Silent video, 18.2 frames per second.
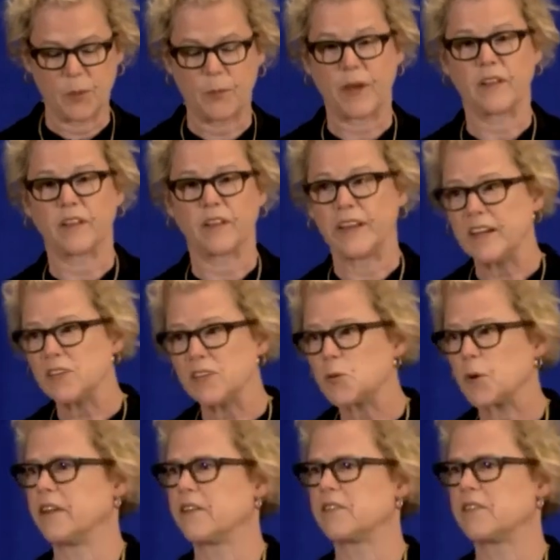Um, but by the
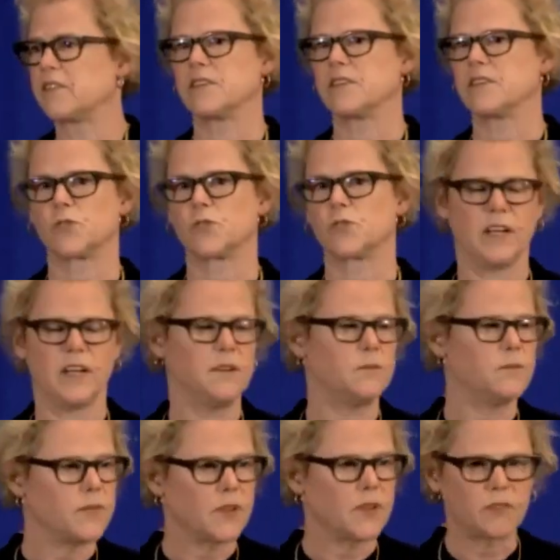late 20th
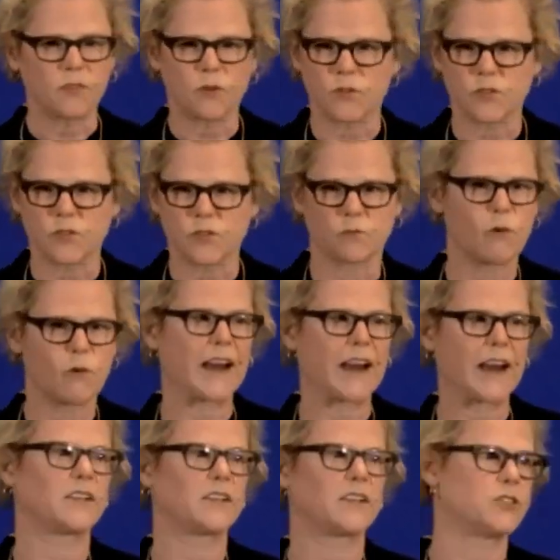century, of course,
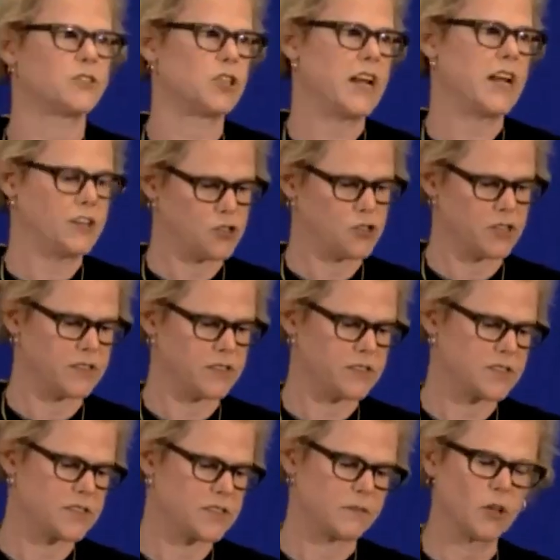radical
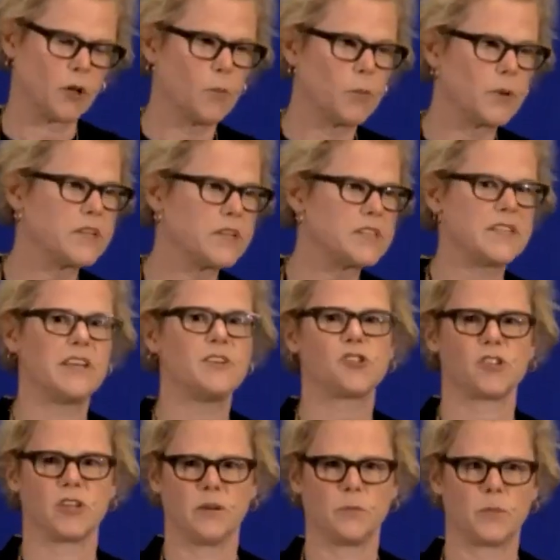changes,
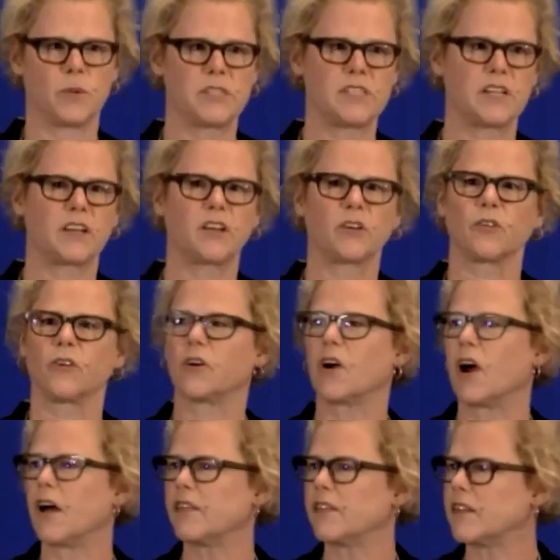globalization in
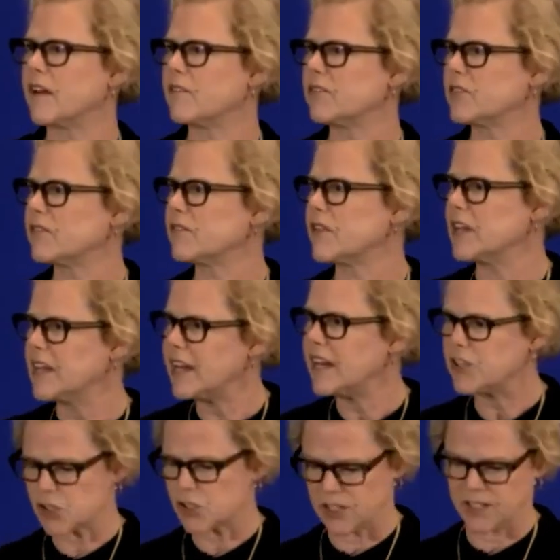particular, on the level of the
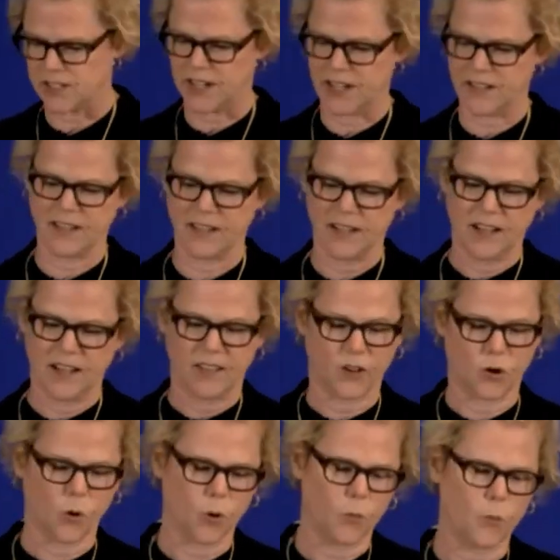nation and
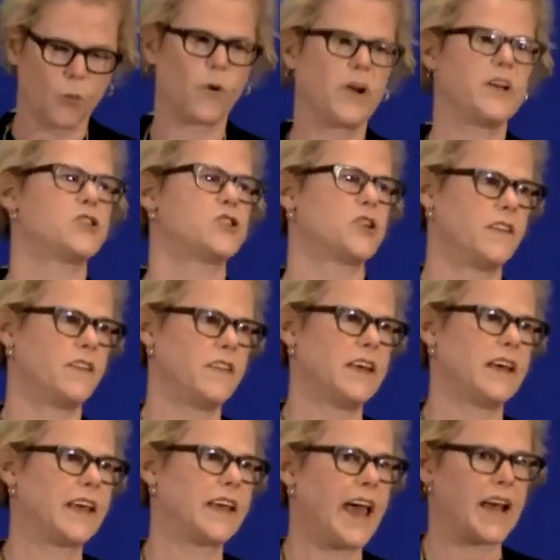the corporation
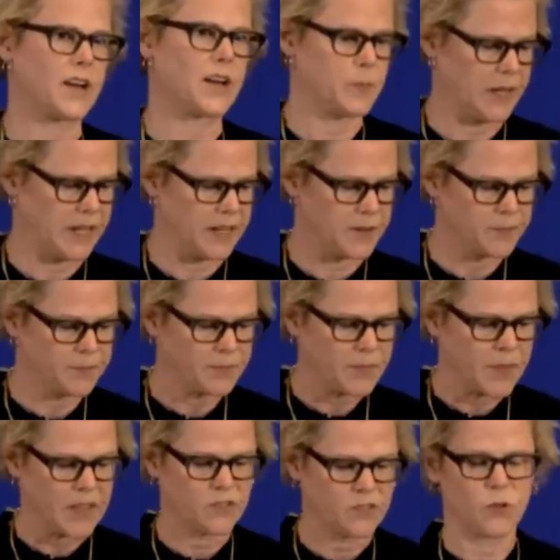and the academy.
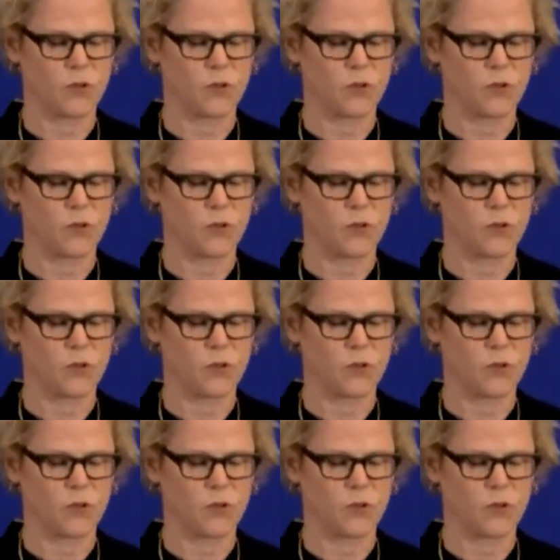